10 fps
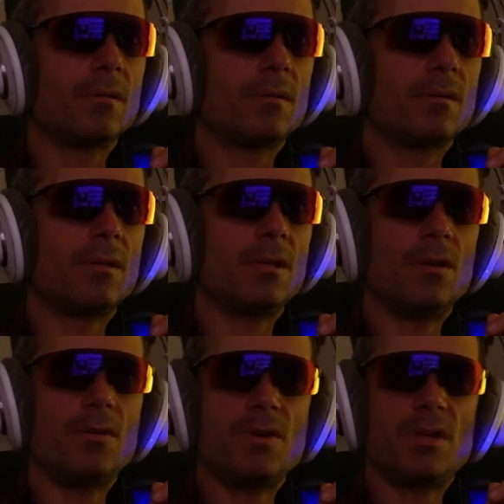
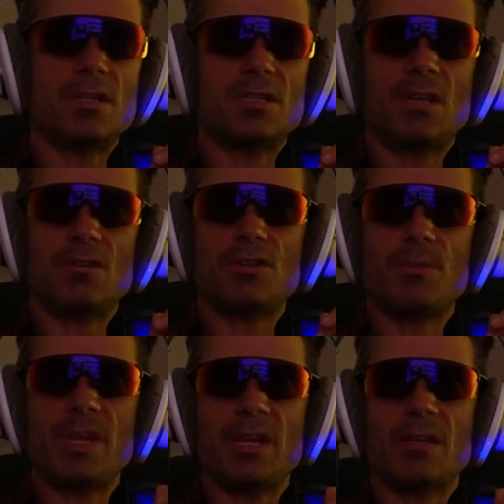You can sell so
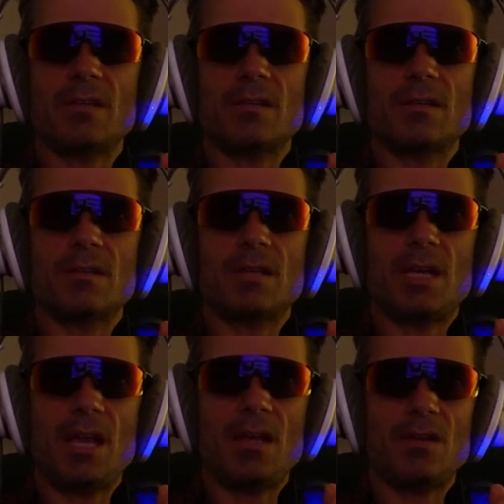many
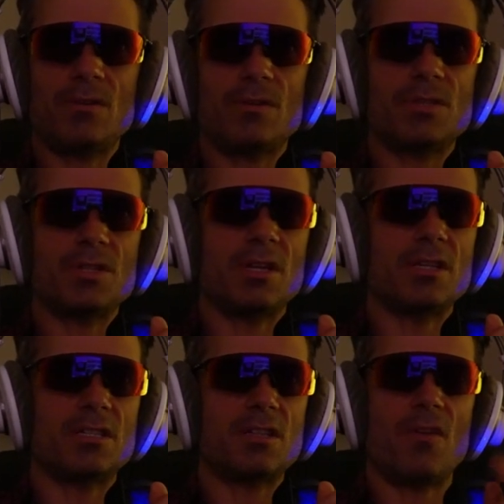candles, you can
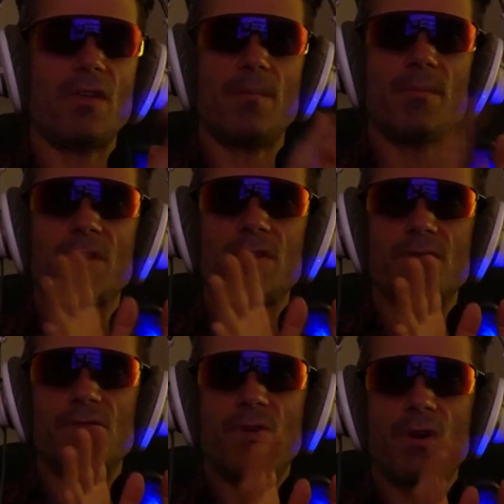sell them
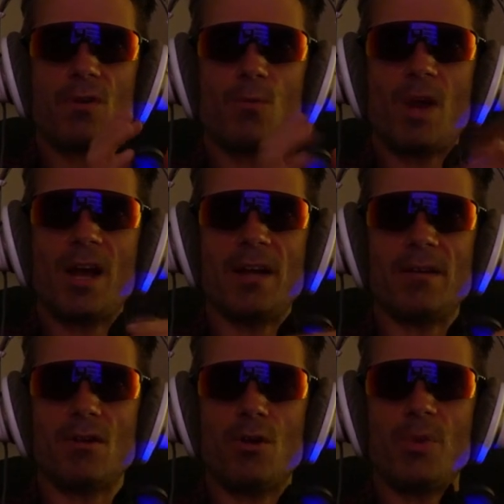far and wide.
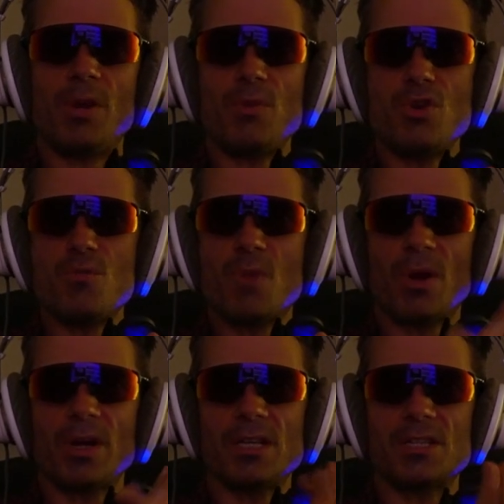Open up new
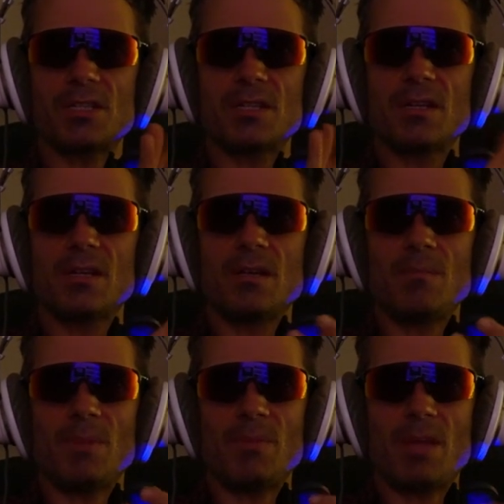markets.
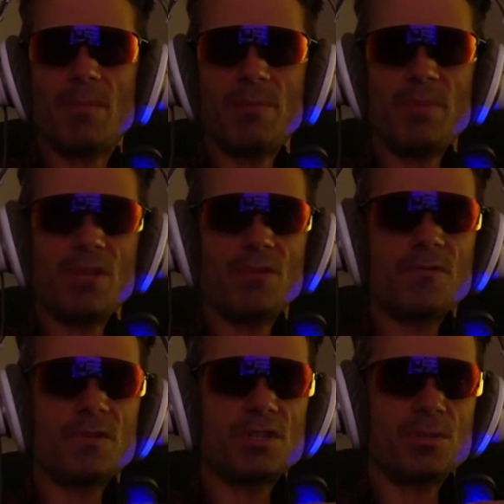Maybe that might be good
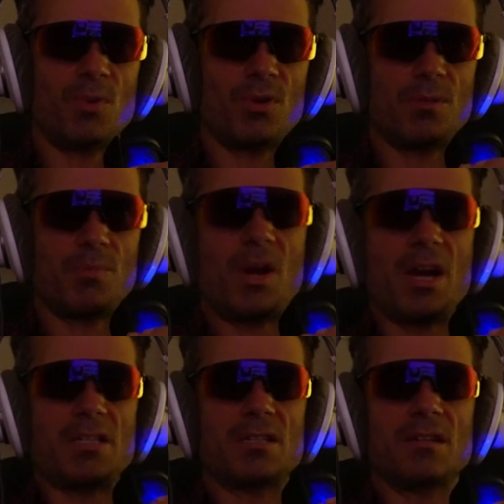to support the
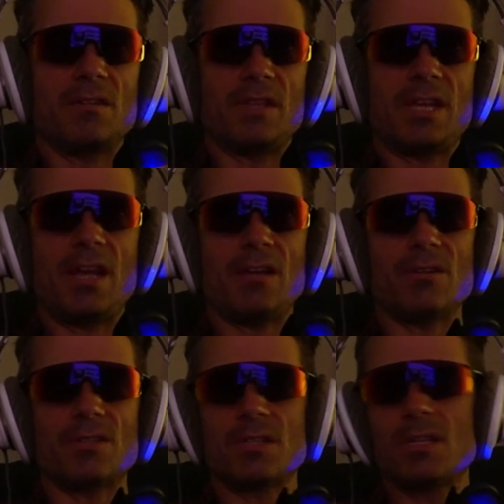price of the
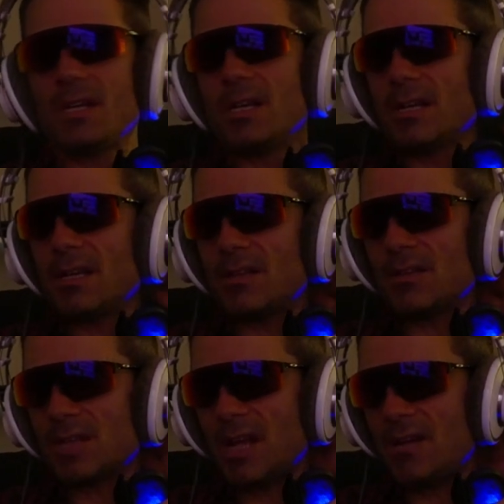candles. Get those
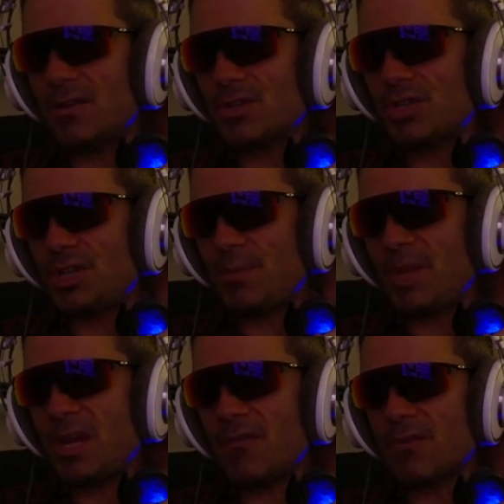candles shipping
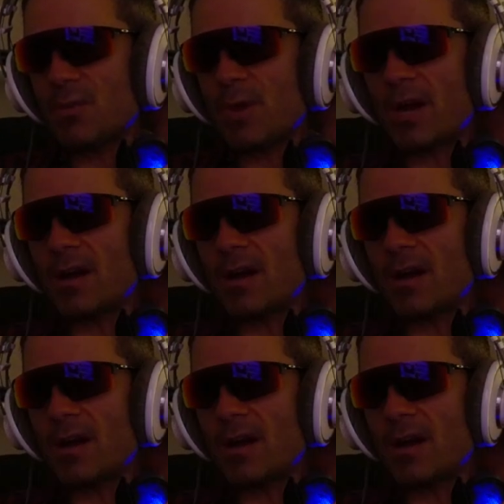everywhere.